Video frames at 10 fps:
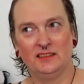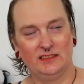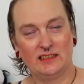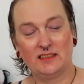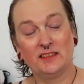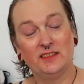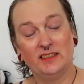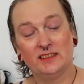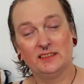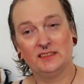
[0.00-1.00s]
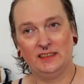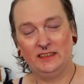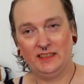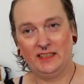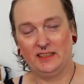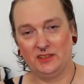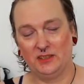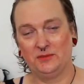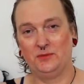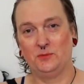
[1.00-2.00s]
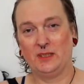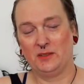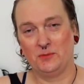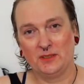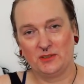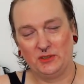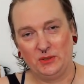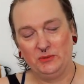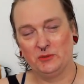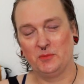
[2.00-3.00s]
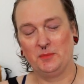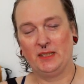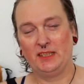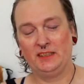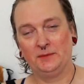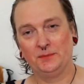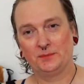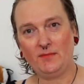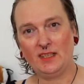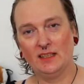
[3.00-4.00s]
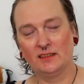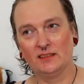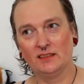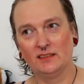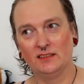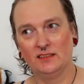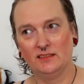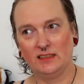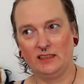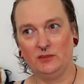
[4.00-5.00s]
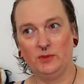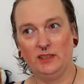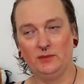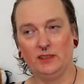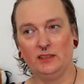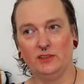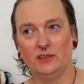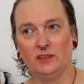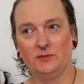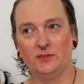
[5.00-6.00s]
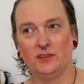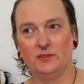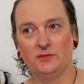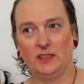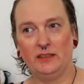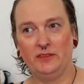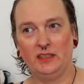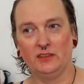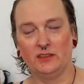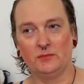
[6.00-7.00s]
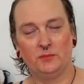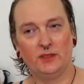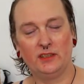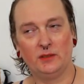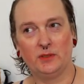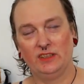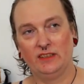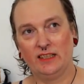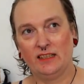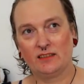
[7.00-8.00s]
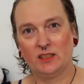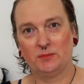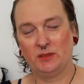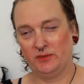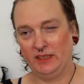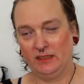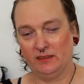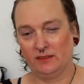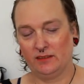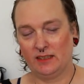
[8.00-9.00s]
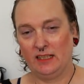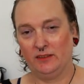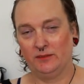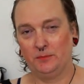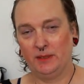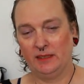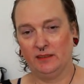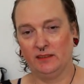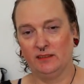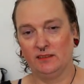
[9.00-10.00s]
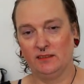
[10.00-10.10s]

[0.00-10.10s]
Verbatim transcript: that's a clear indicator of what I want to do with my body and that I really, really long for, for having another body. The last couple of years I've been,